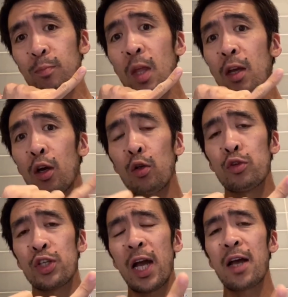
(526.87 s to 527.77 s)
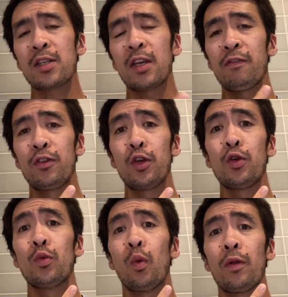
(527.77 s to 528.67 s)
cold showers. If
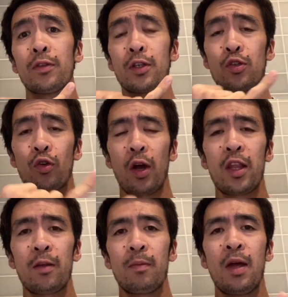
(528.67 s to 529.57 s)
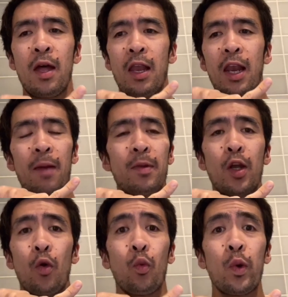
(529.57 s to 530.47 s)
you want to try them, let me know
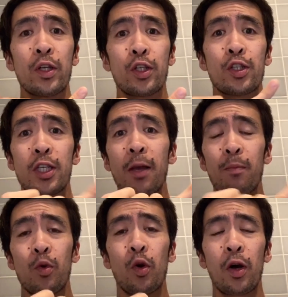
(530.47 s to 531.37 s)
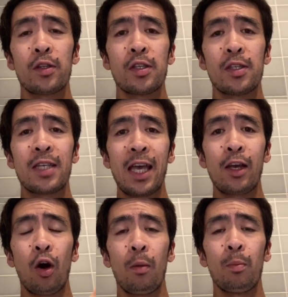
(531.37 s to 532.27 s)
which tip you're going to take
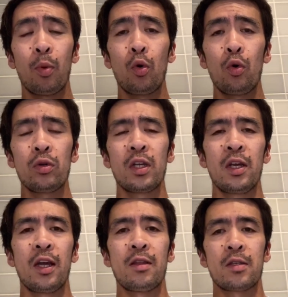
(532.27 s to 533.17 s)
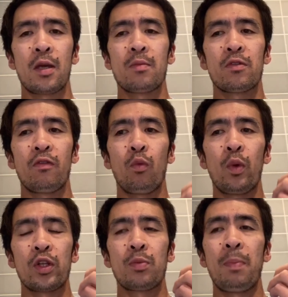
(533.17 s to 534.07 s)
on board in terms of
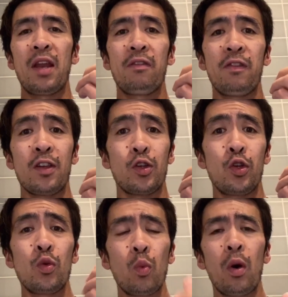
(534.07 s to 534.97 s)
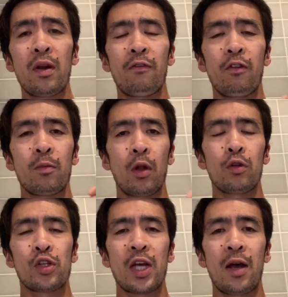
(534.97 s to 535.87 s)
which benefit you want from cold
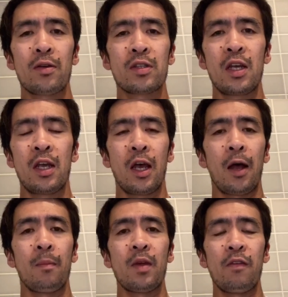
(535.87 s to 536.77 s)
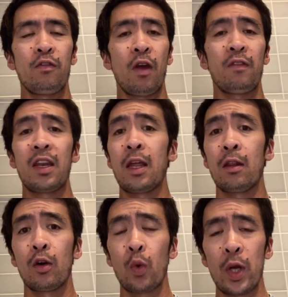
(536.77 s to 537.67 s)
showers. If you have any other
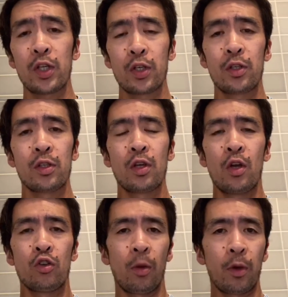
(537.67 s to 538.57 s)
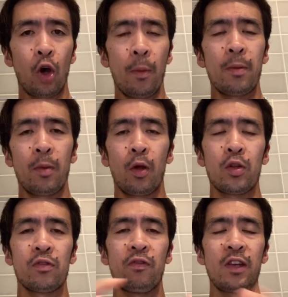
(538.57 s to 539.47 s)
questions, drop a comment below
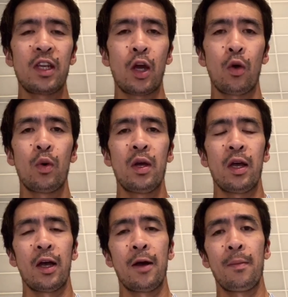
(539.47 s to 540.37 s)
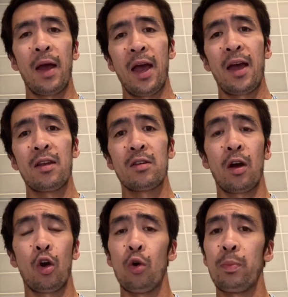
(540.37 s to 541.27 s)
this video, and I
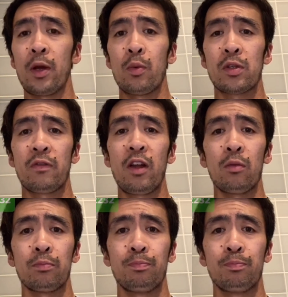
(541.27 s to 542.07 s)
hope it was of help.